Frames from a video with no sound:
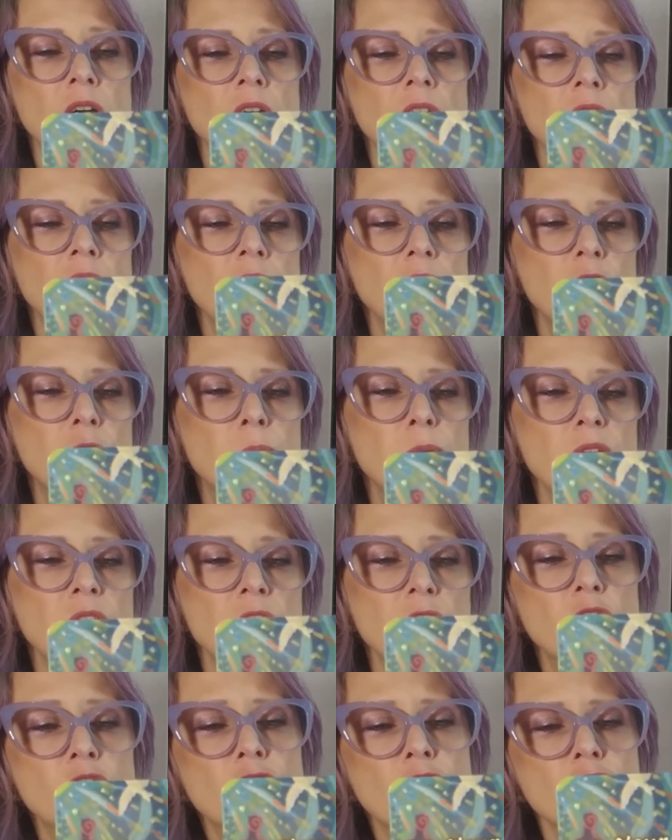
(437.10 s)
You're
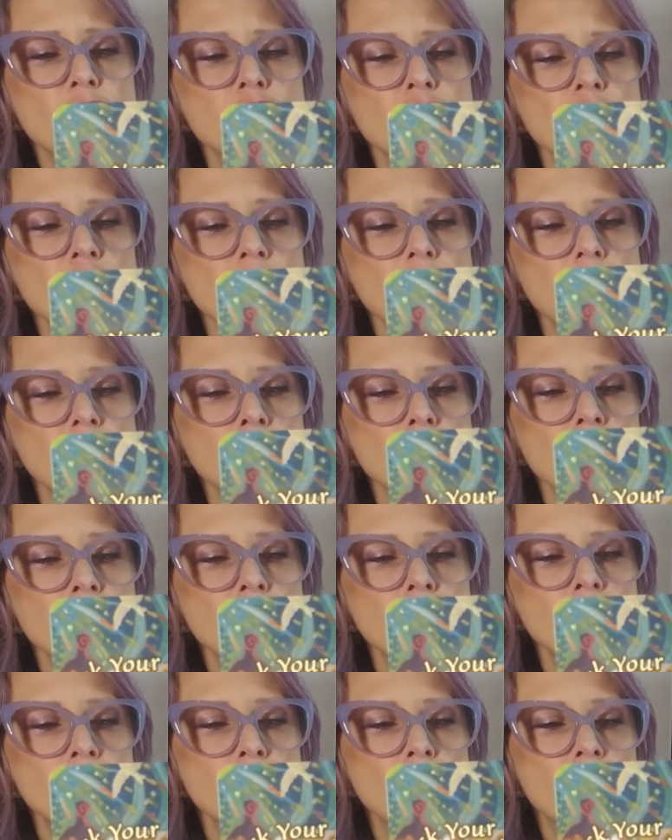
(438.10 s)
being urged to
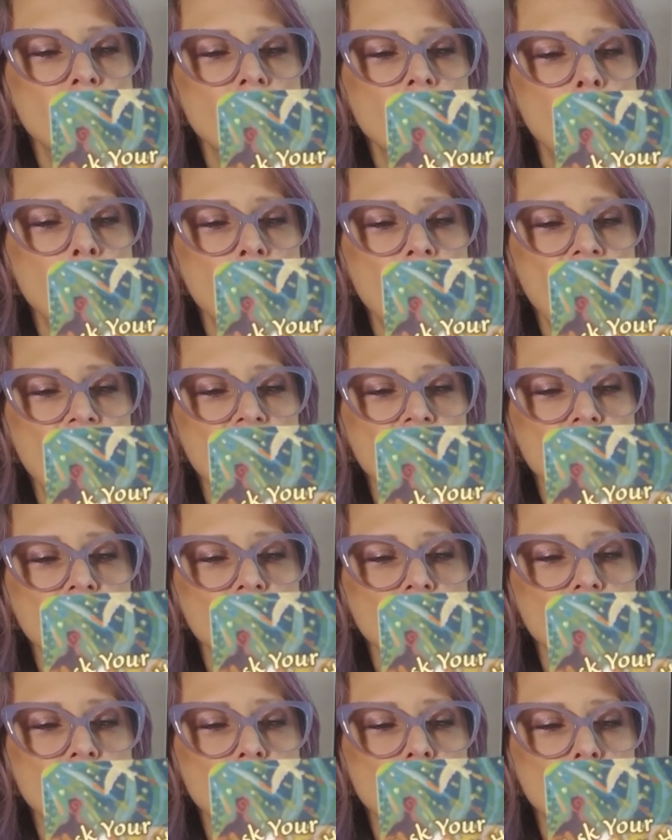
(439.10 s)
use your
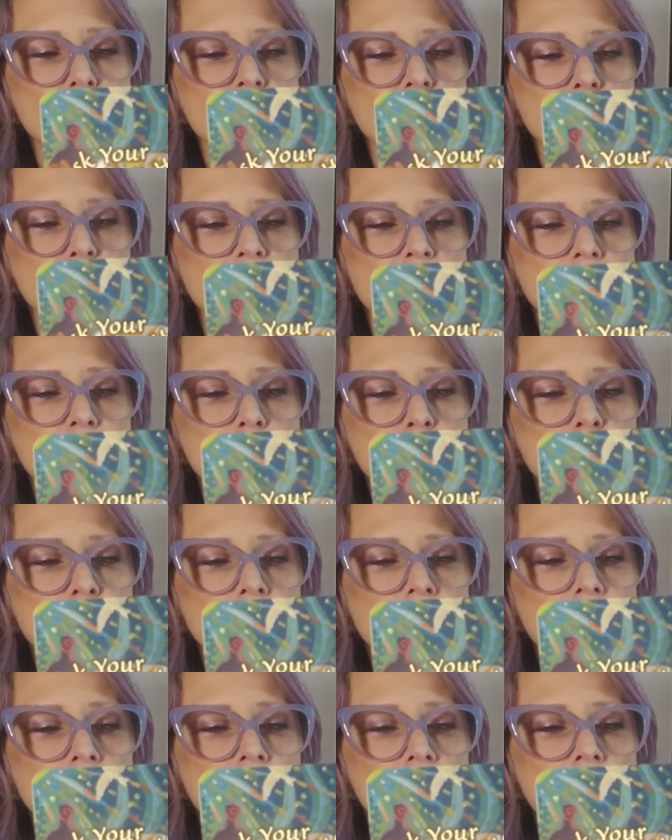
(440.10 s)
compassion to grow
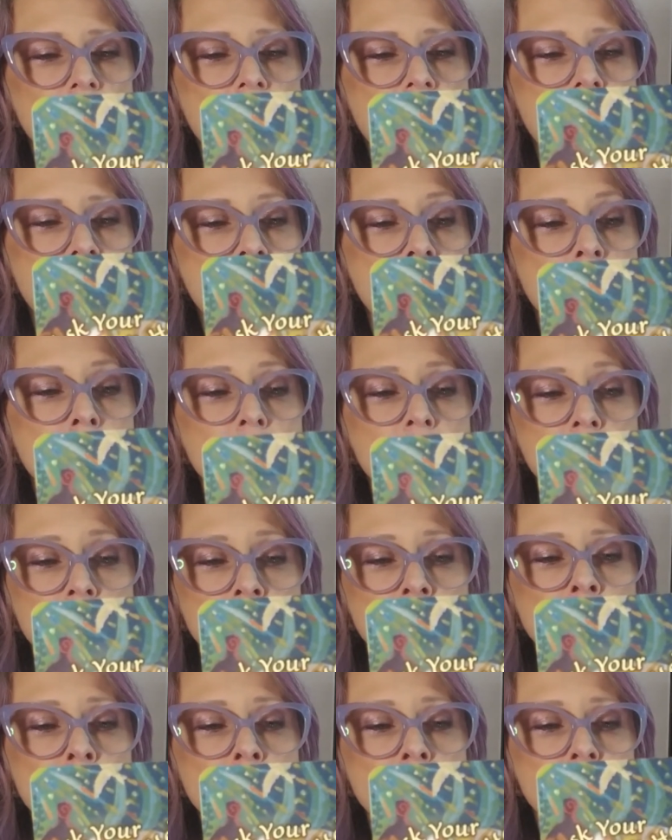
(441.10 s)
spiritually and to
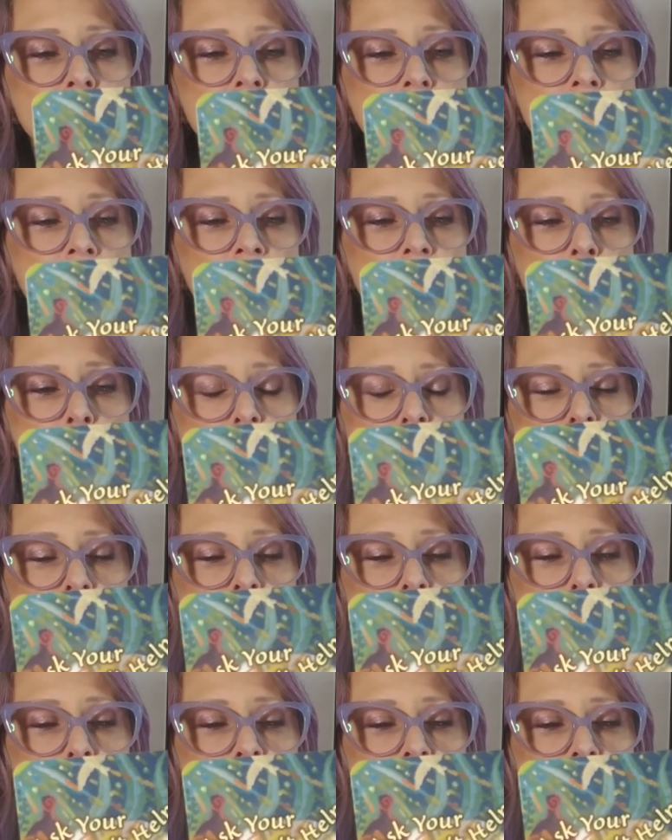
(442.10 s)
free yourself from a
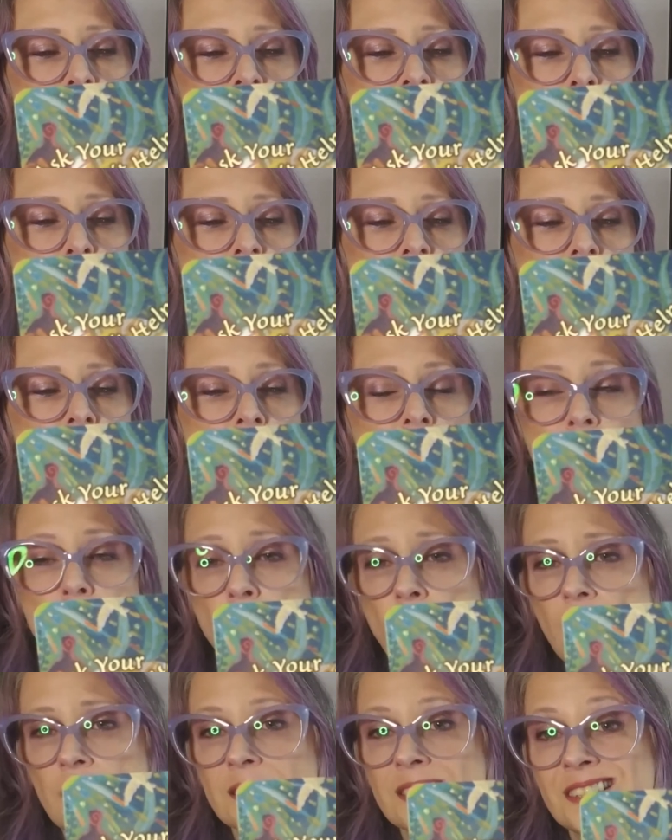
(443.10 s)
situation that would
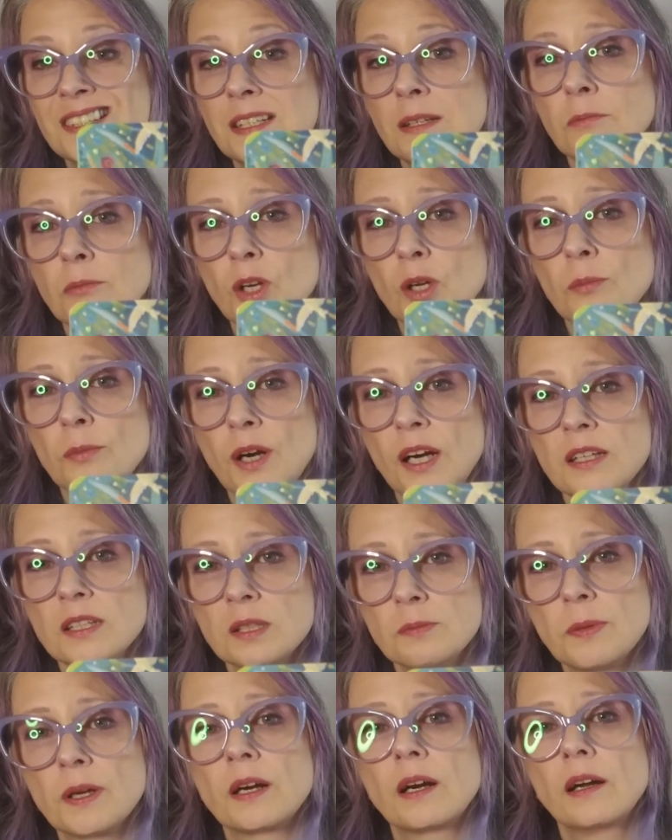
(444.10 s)
otherwise dim your bright
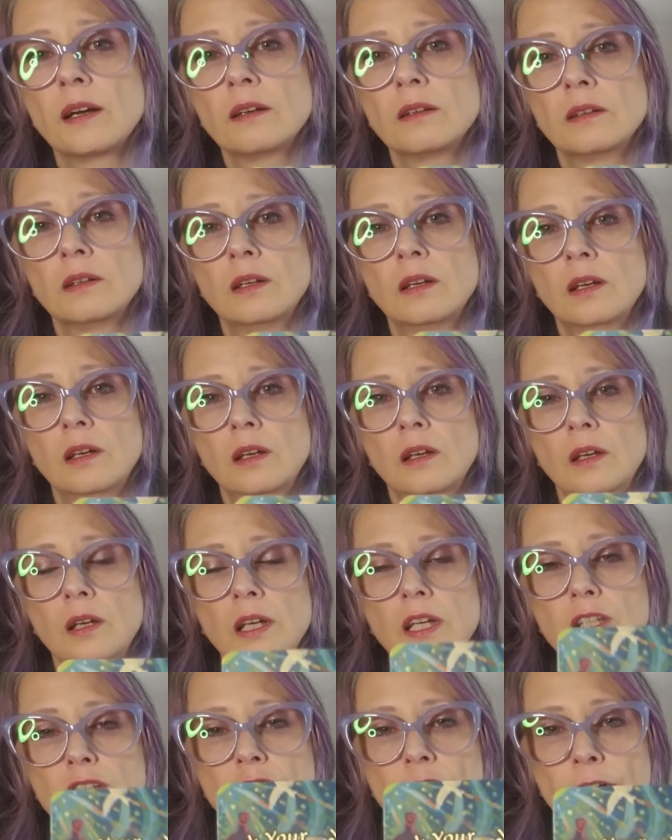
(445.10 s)
spirit.
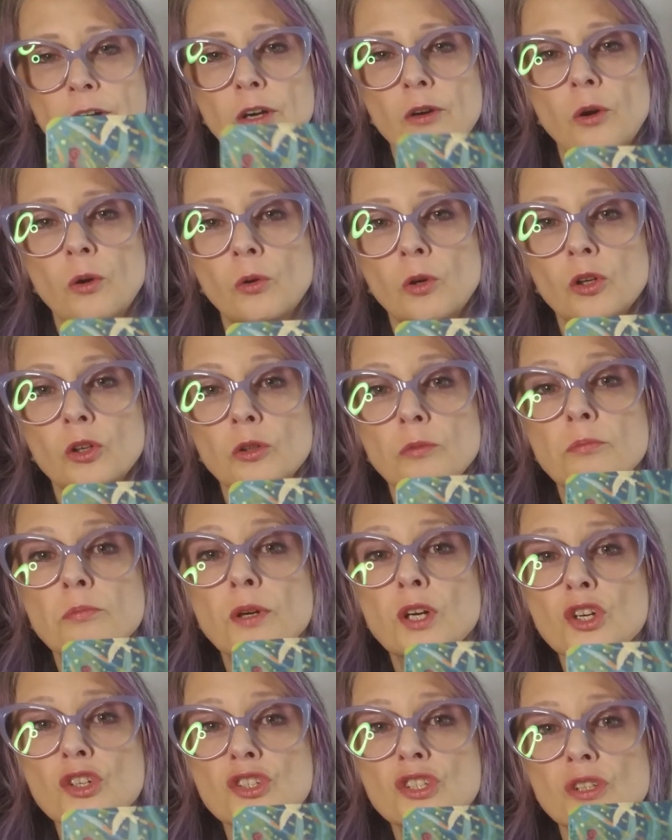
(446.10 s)
It's for your own good
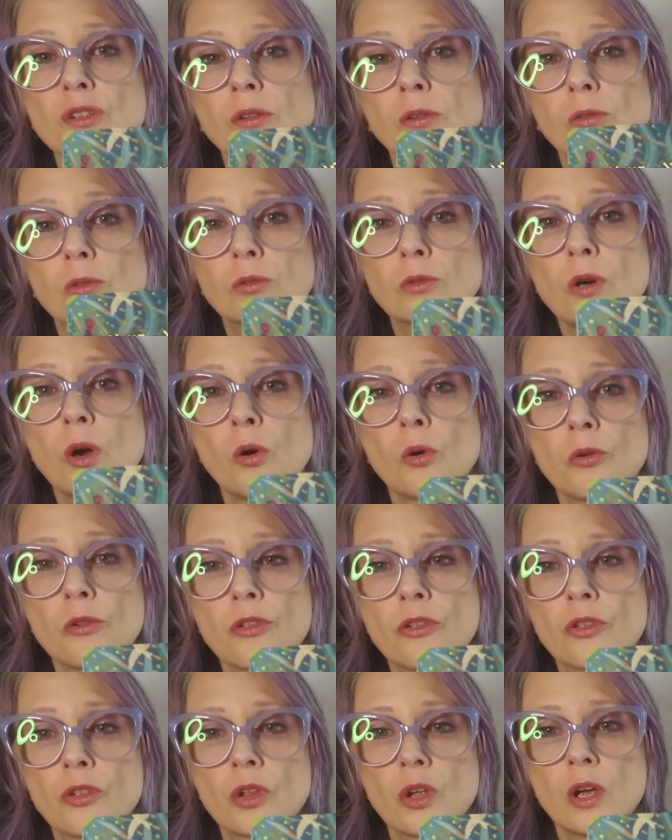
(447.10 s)
personal growth
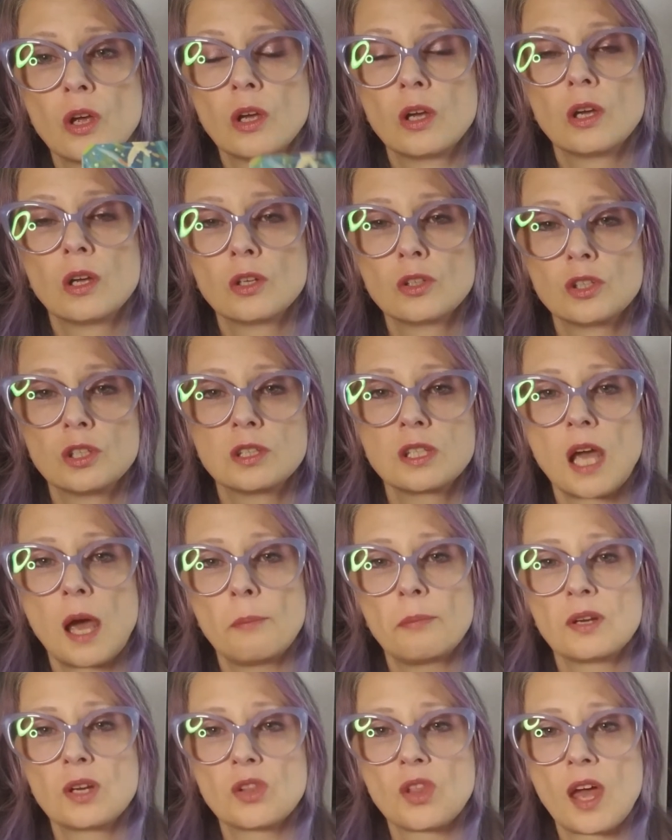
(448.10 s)
to
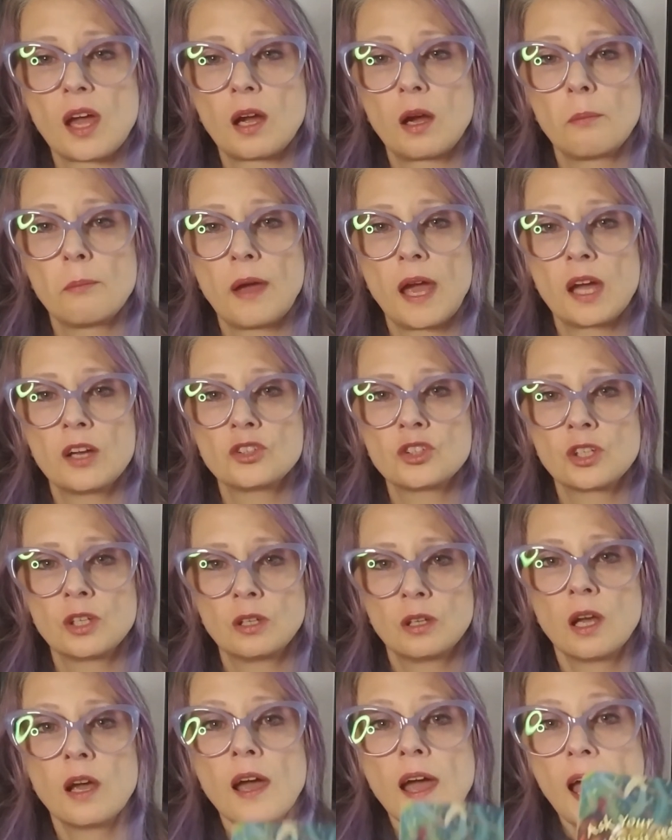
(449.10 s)
tap into that compassion
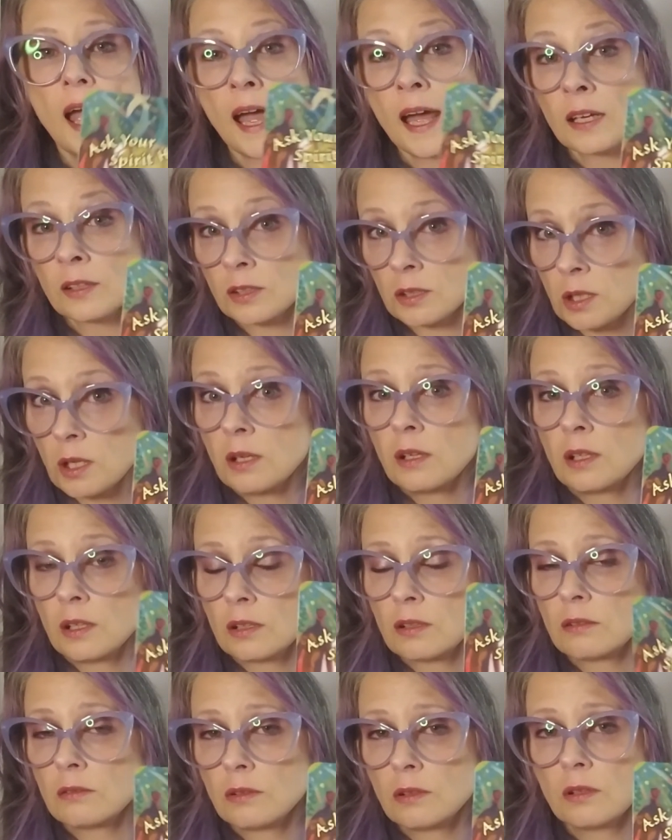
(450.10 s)
and
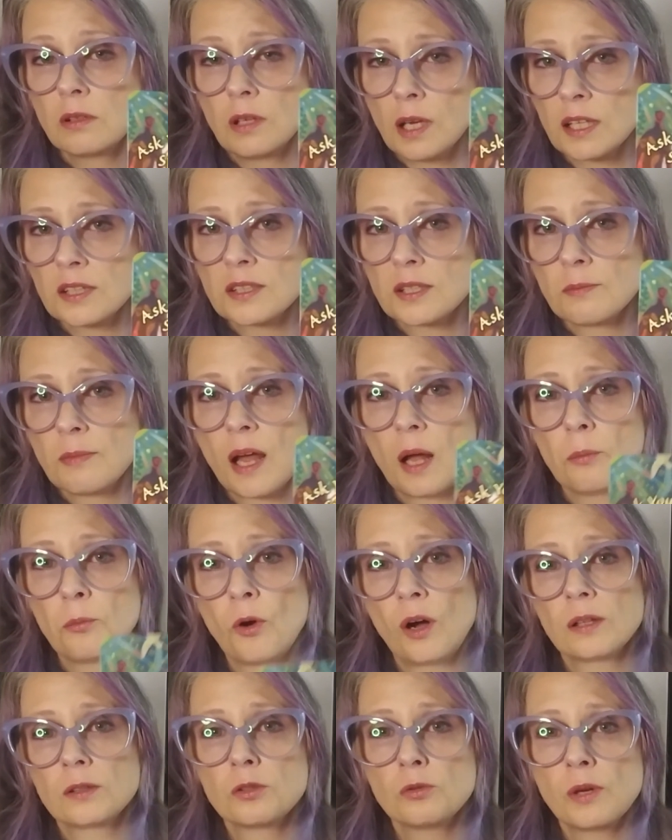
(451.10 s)
get some help
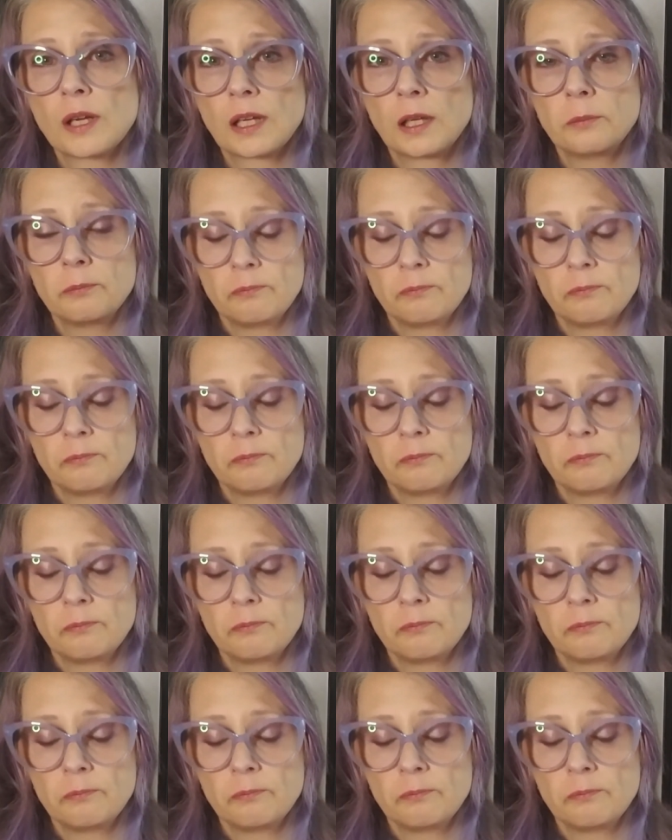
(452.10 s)
while doing it.